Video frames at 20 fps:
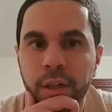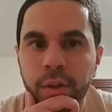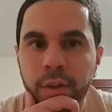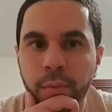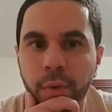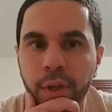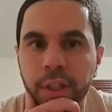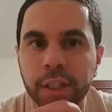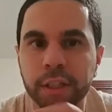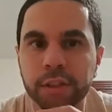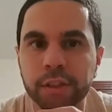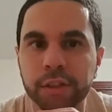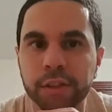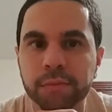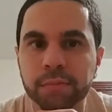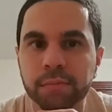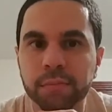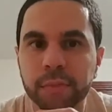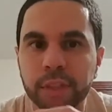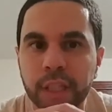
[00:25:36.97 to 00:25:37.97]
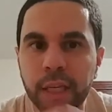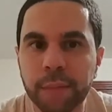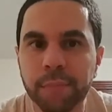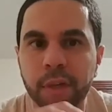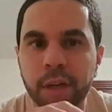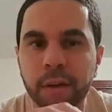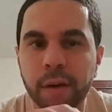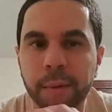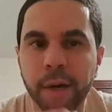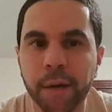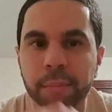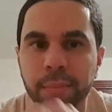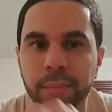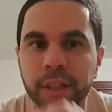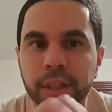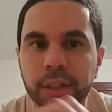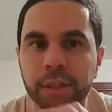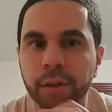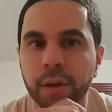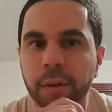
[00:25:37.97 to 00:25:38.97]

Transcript: really just keep it about being